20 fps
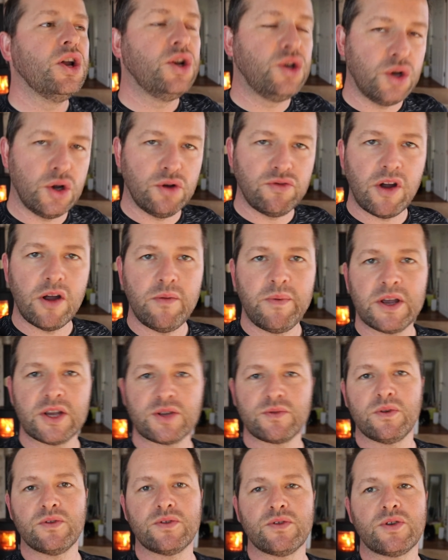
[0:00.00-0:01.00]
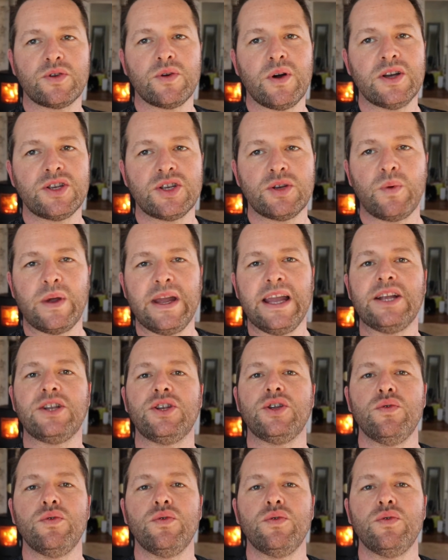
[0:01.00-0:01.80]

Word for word: do aerobics once or twice a week.